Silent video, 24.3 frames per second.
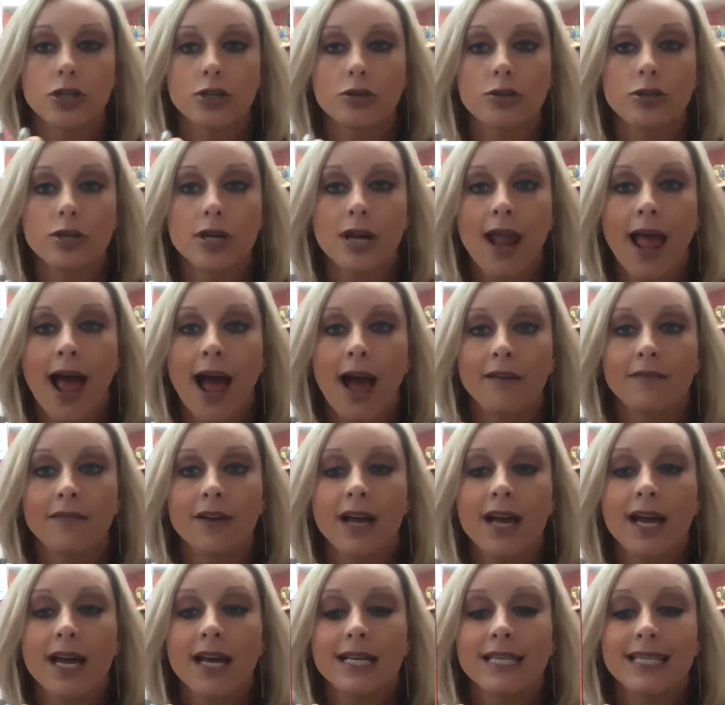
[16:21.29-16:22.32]
You should have
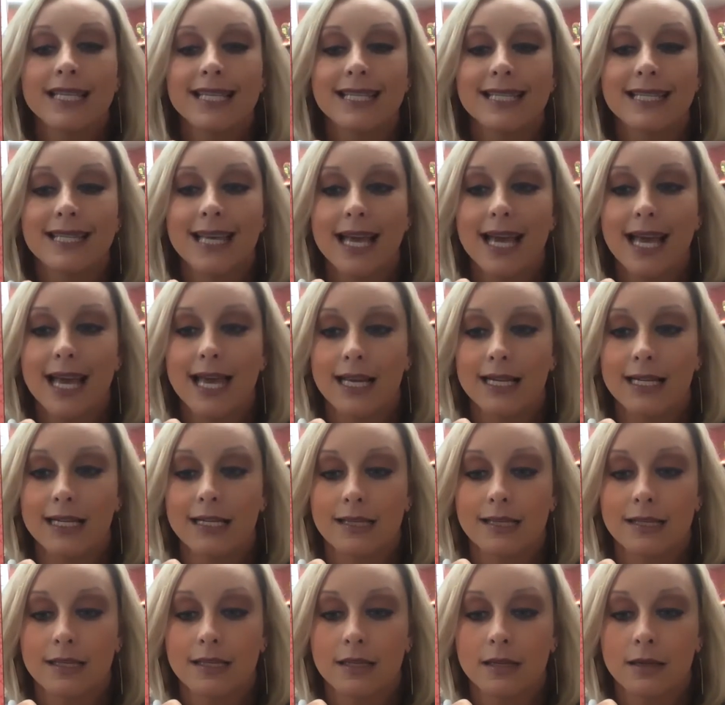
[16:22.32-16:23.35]

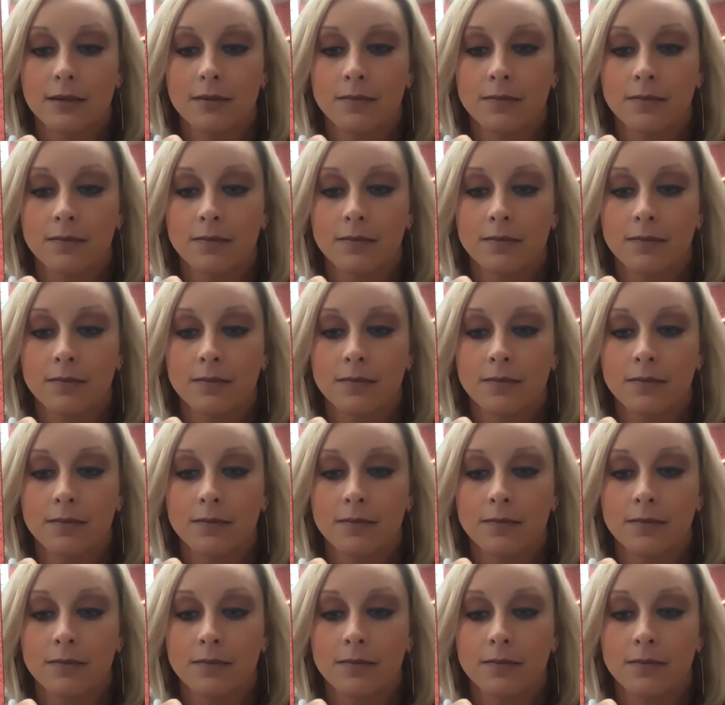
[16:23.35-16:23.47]
6.